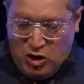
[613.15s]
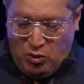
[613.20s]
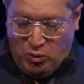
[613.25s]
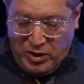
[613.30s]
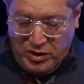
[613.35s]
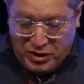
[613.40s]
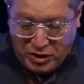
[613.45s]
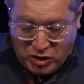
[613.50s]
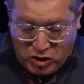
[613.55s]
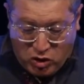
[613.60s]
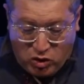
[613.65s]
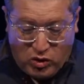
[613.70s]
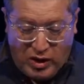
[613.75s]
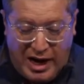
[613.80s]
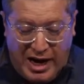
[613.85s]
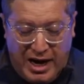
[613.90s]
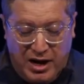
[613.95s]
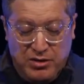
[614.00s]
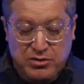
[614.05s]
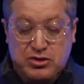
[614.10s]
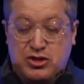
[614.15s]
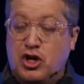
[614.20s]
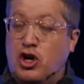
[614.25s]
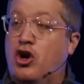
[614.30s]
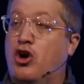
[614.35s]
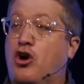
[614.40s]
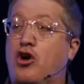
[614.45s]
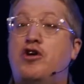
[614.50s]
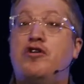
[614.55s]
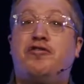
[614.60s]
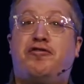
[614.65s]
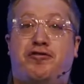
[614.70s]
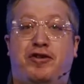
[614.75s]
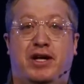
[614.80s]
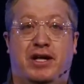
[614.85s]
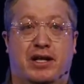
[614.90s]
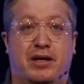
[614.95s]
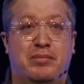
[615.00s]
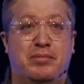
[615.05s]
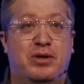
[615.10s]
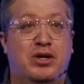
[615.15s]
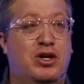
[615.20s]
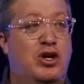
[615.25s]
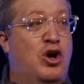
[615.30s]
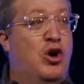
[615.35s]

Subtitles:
When the crowds heard Philip,